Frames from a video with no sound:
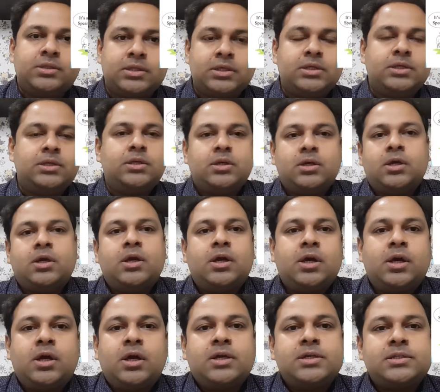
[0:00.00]
the
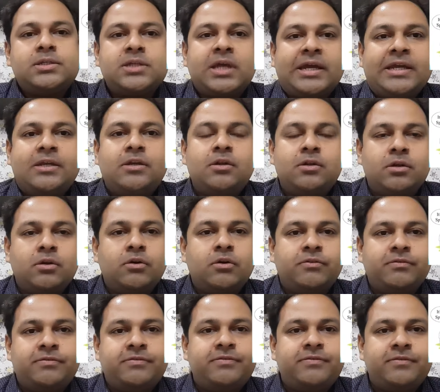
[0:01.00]
side
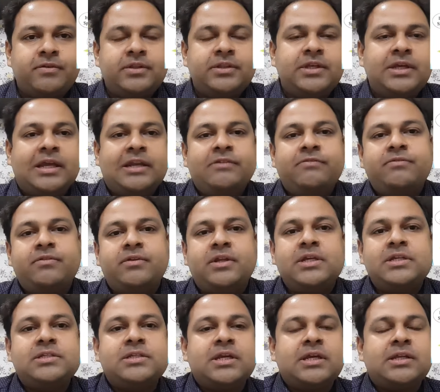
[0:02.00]
of the elephant.
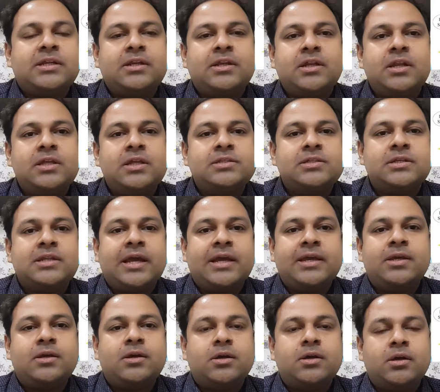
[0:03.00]
He said it's
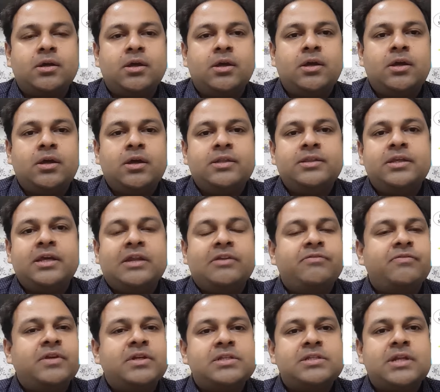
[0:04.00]
like the
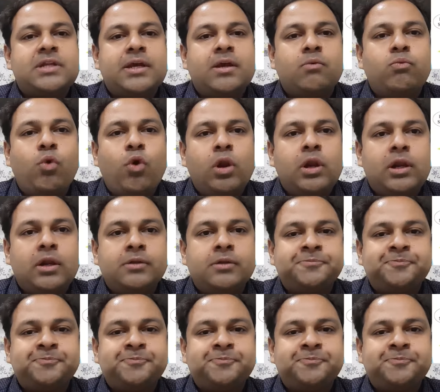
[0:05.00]
elephant is like a wall.